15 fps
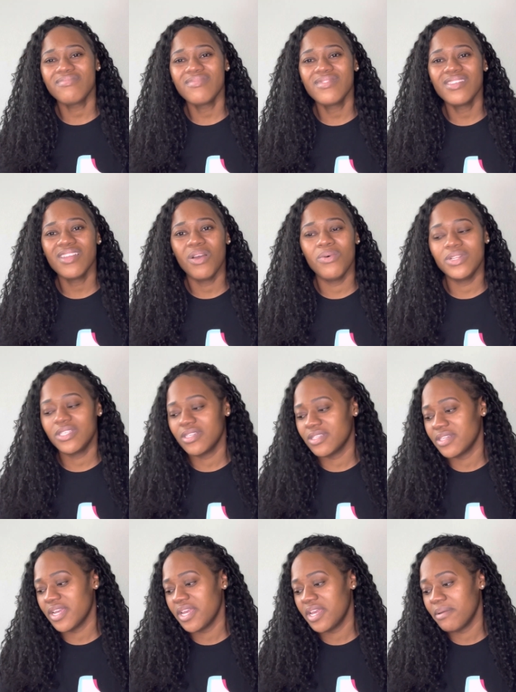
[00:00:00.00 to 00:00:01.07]
what's his
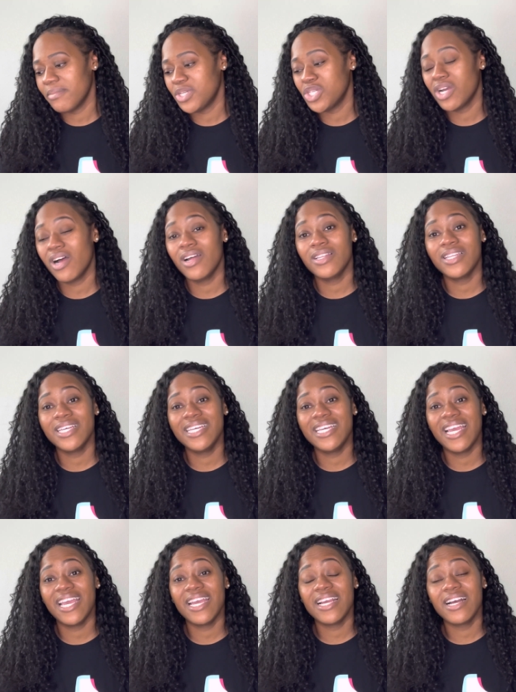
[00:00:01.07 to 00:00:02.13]
name? John Lee
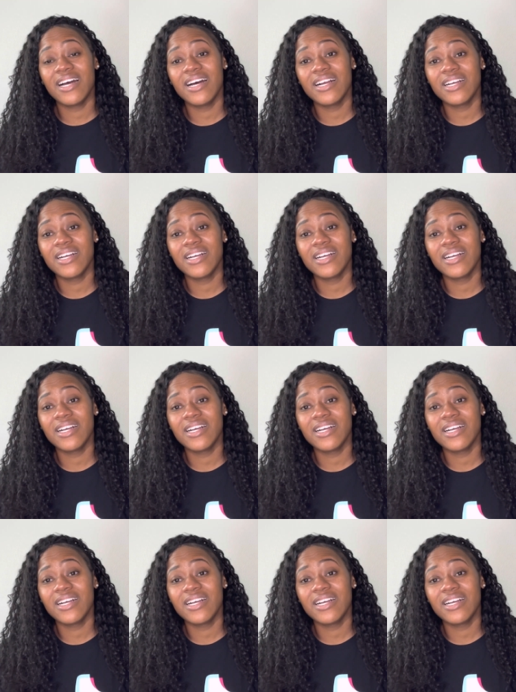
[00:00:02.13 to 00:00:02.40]
Hancock.